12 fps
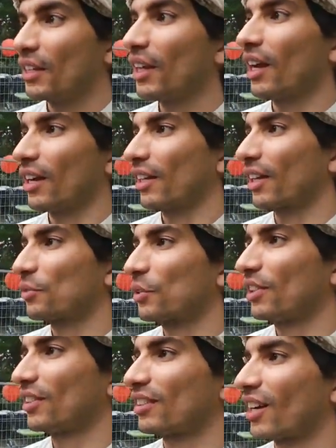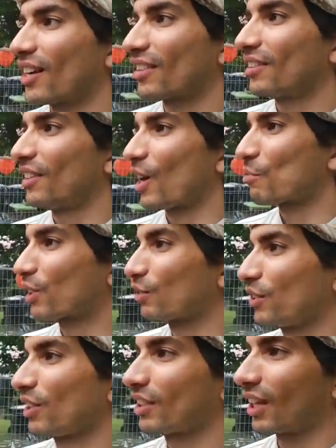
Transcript: Yeah, like I believe we need